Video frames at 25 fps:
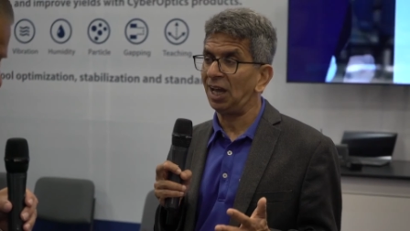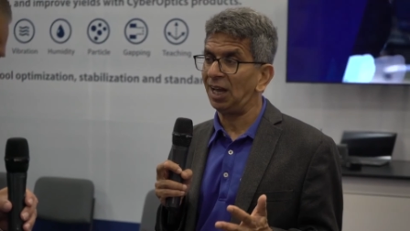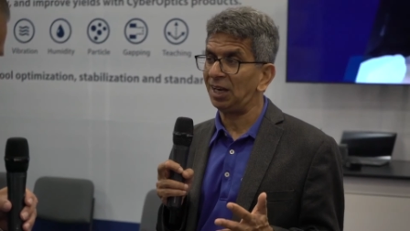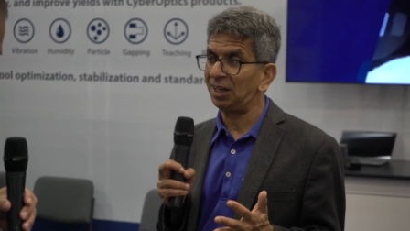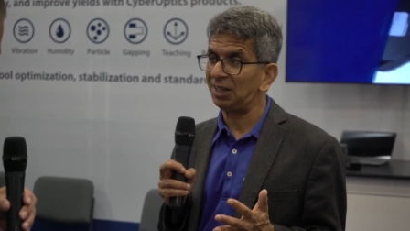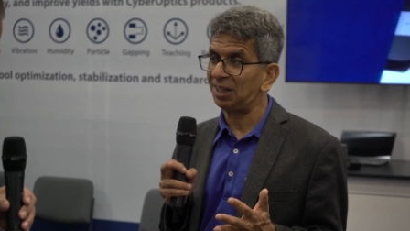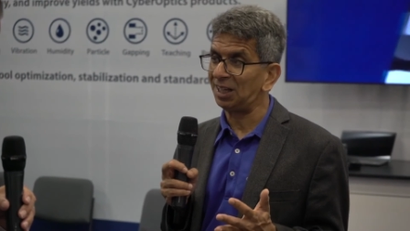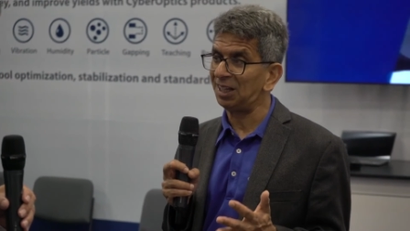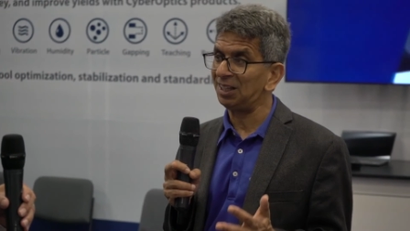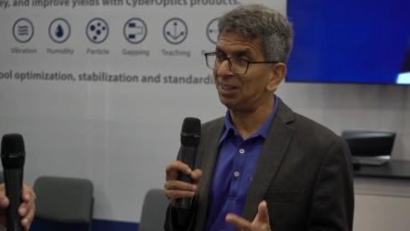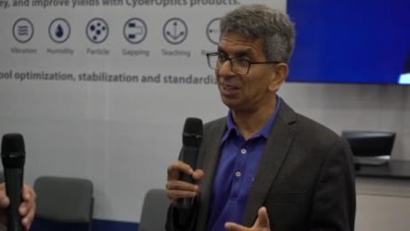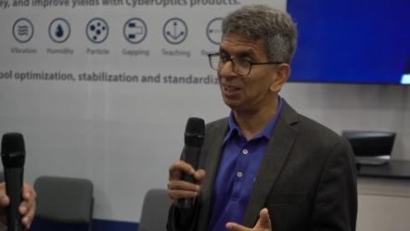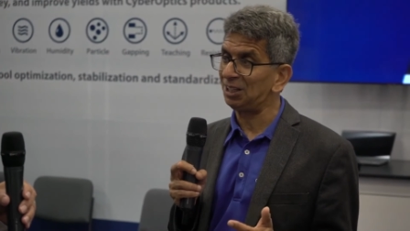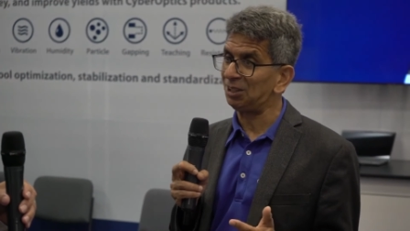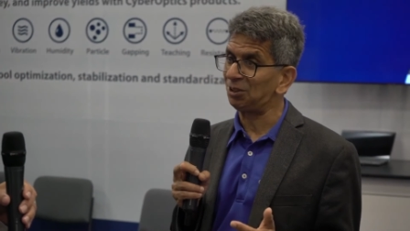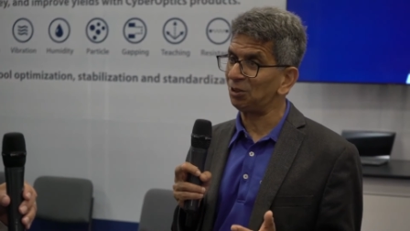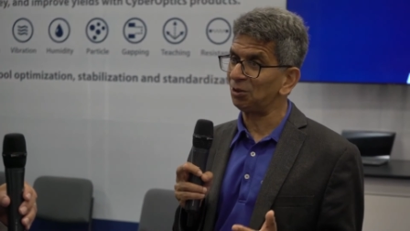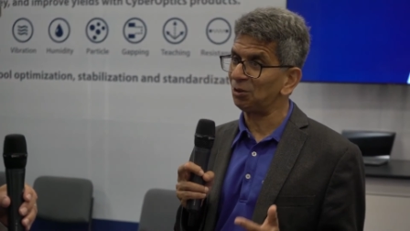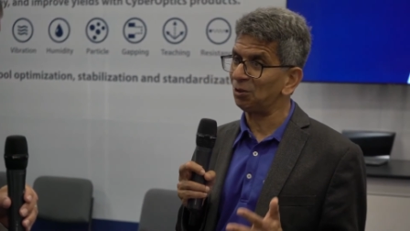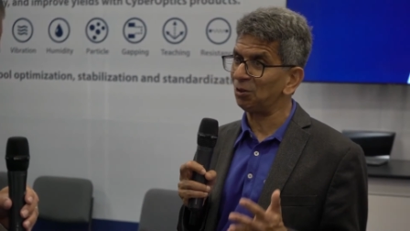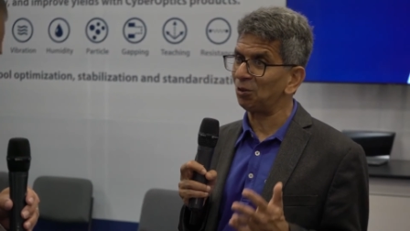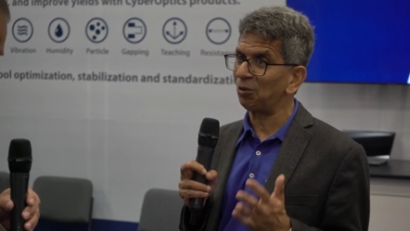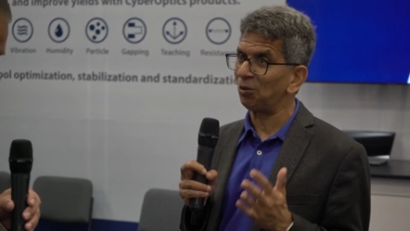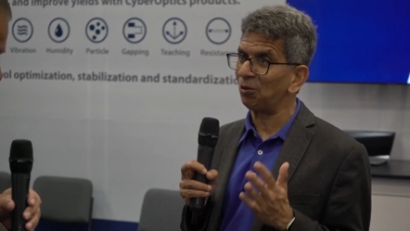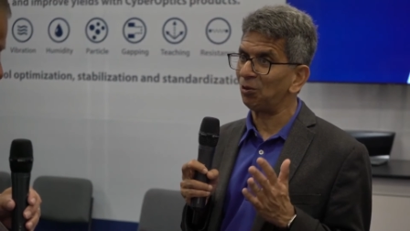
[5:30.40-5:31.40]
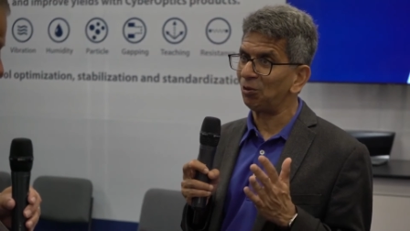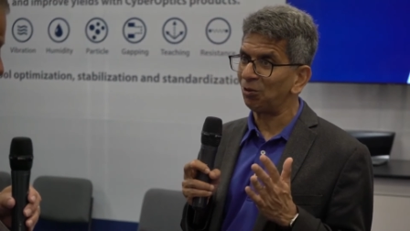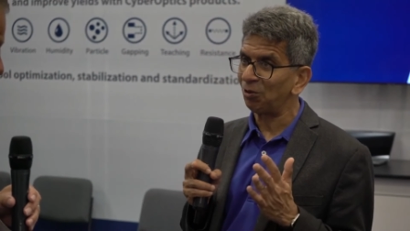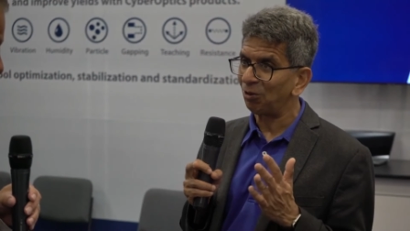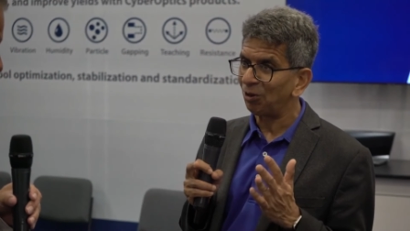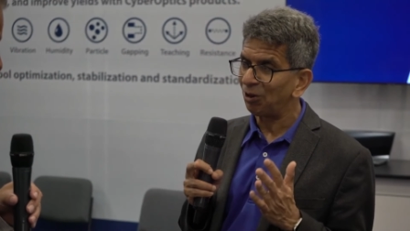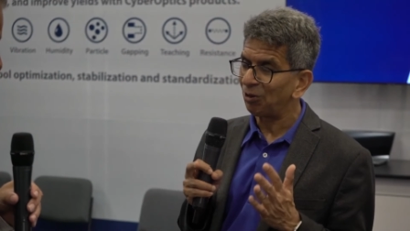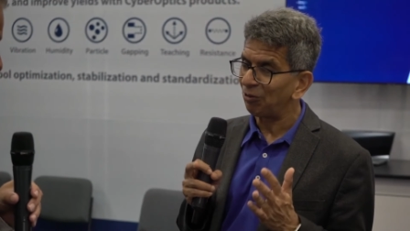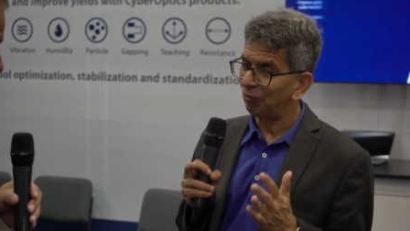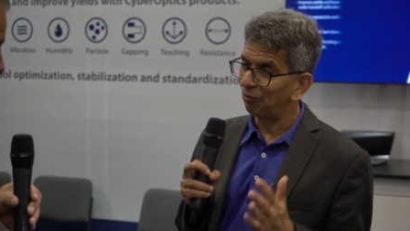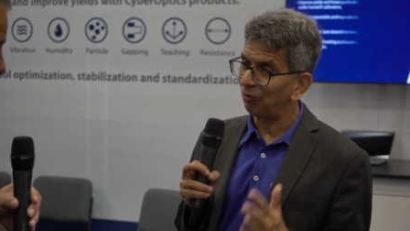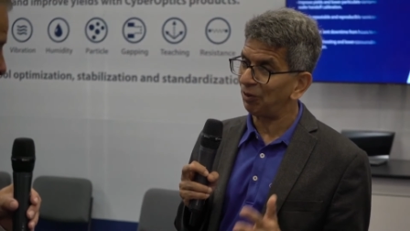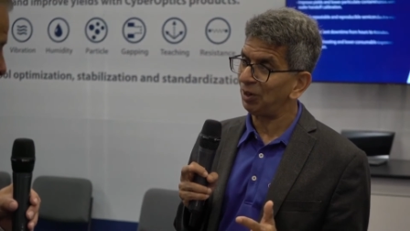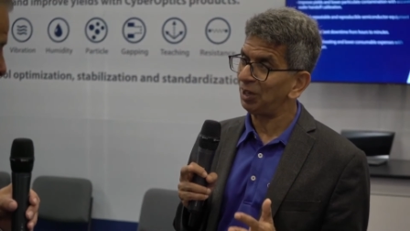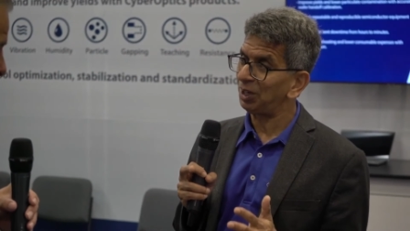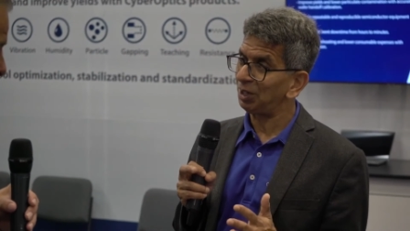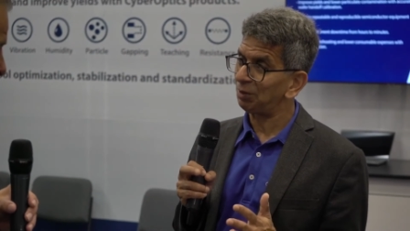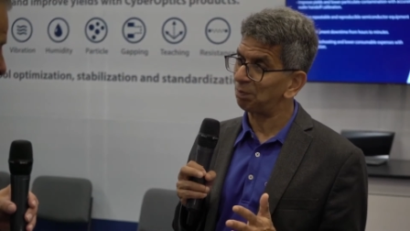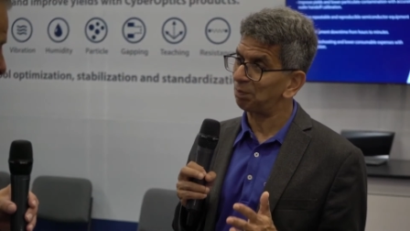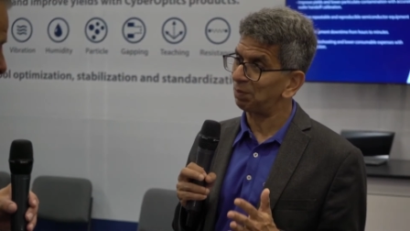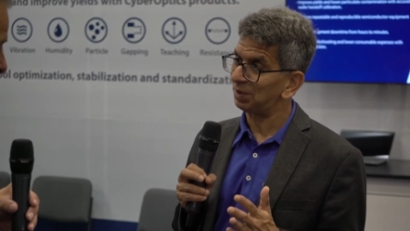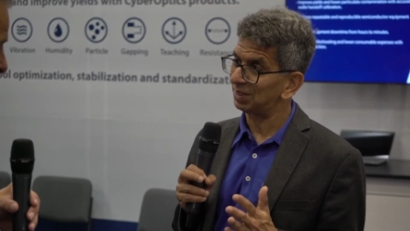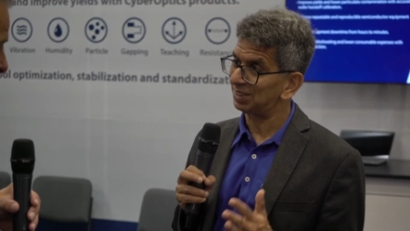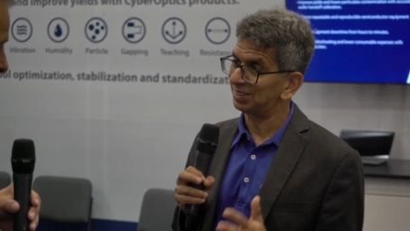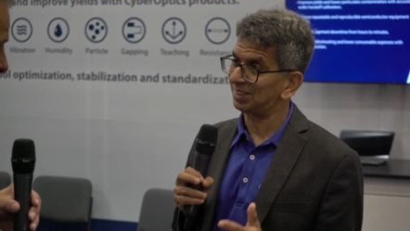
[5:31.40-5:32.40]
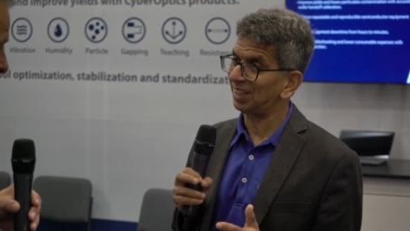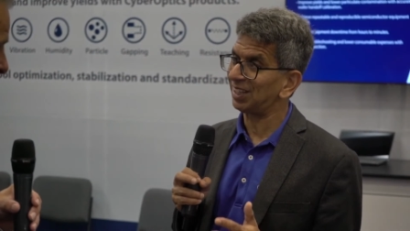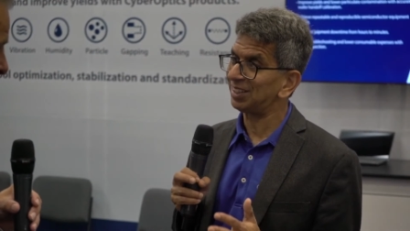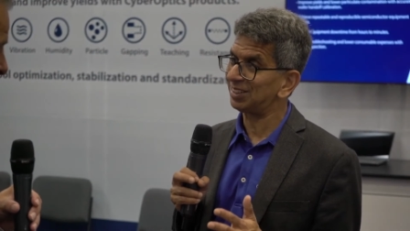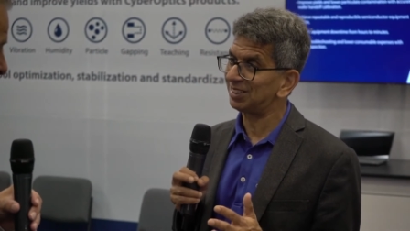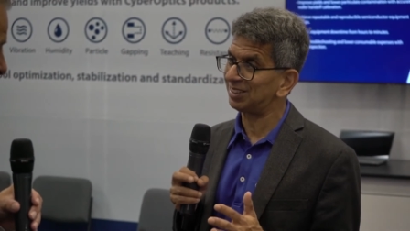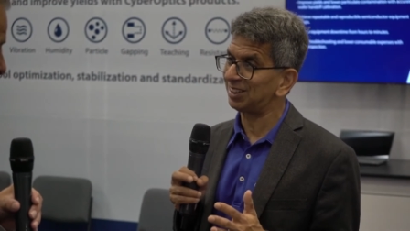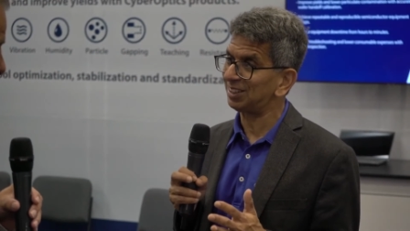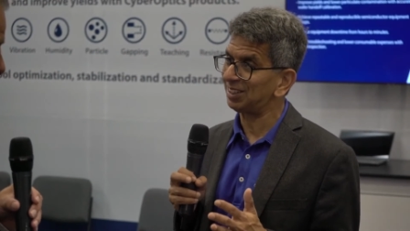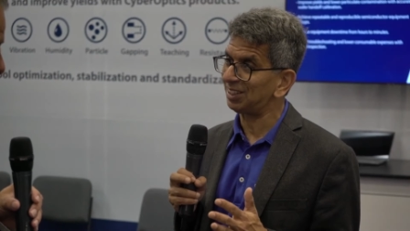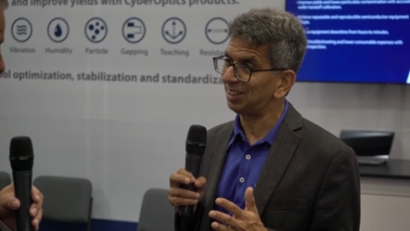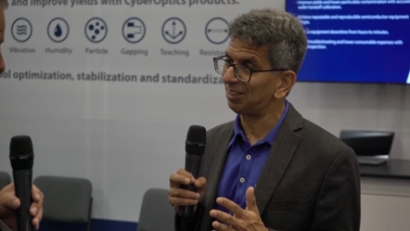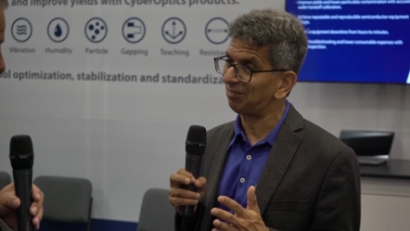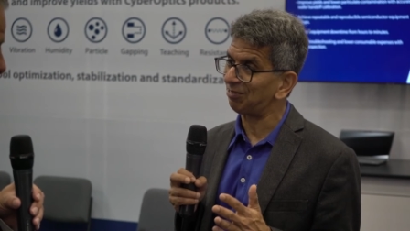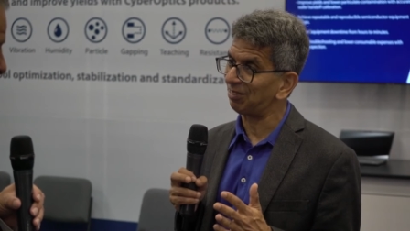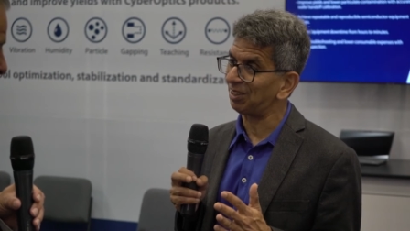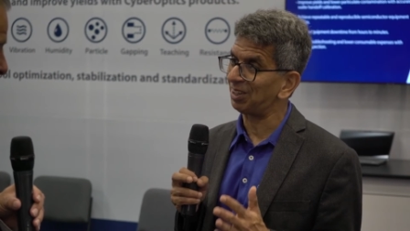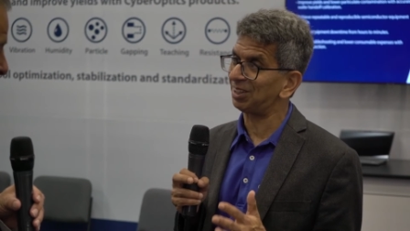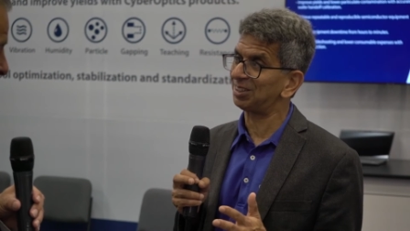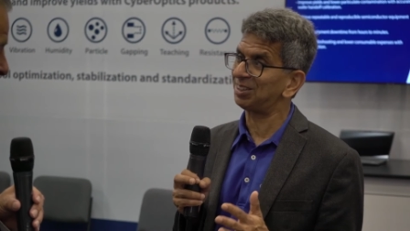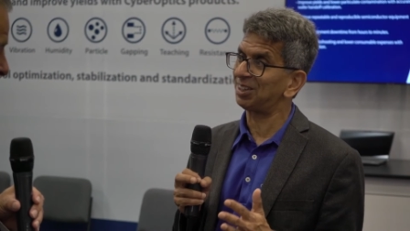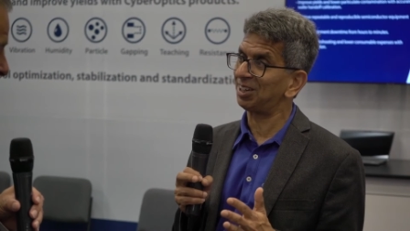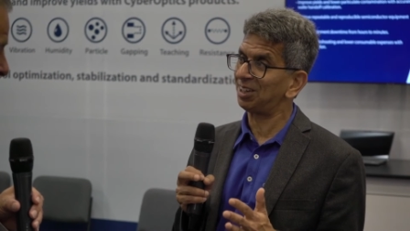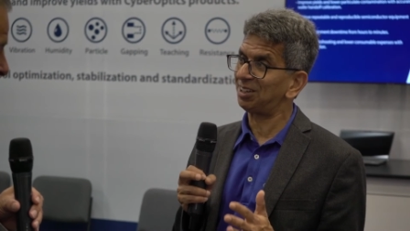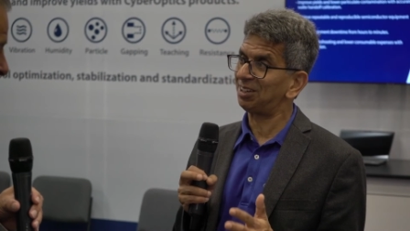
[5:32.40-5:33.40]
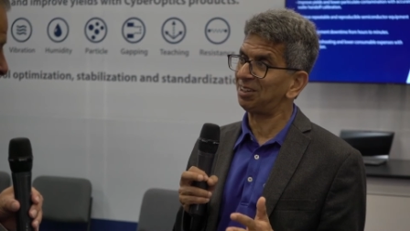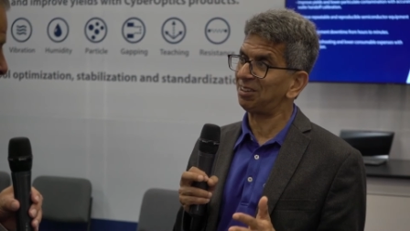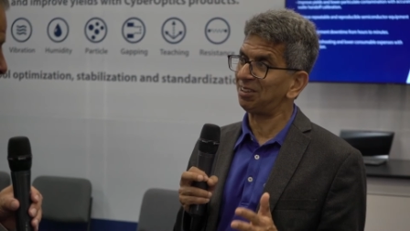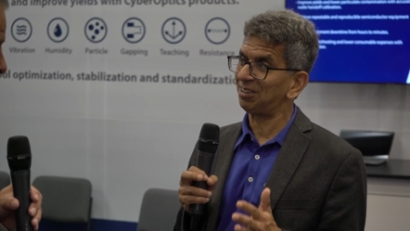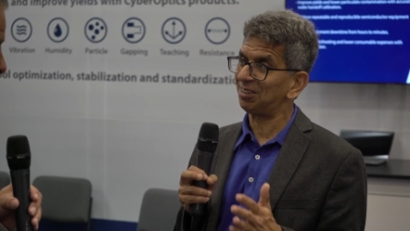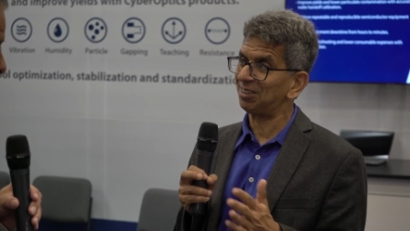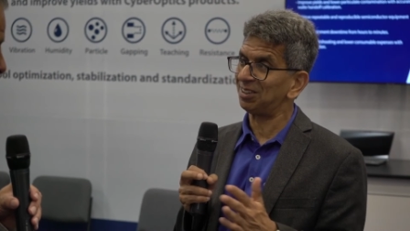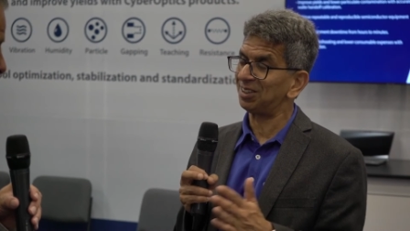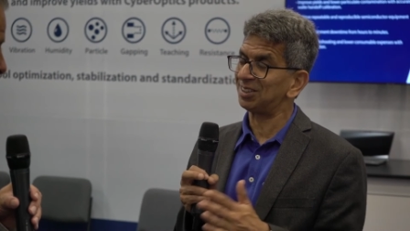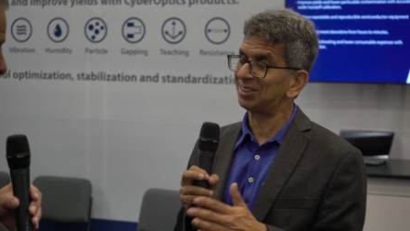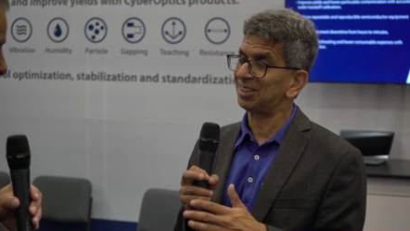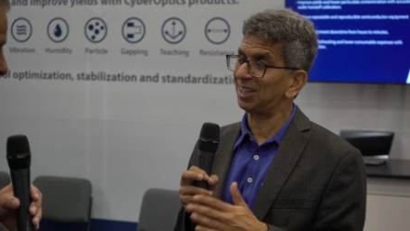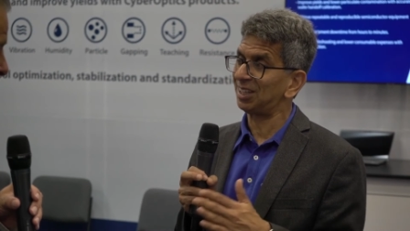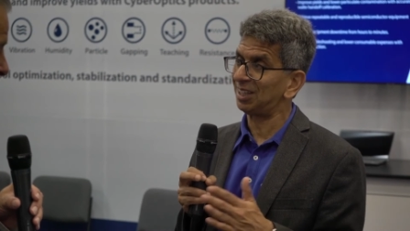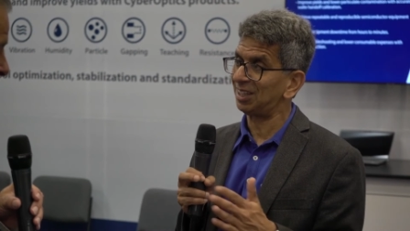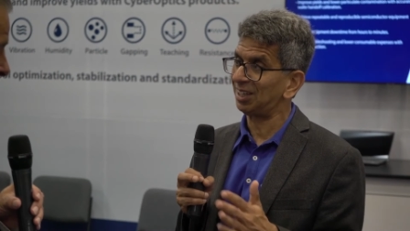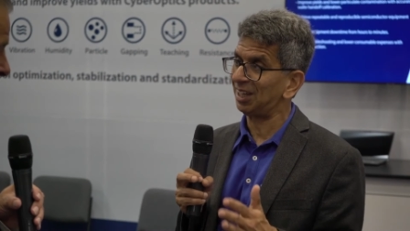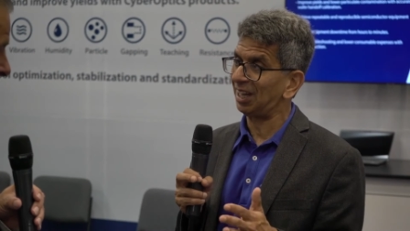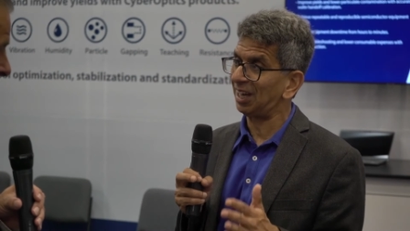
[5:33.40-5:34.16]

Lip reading: And they need to know very precisely where the reticle is at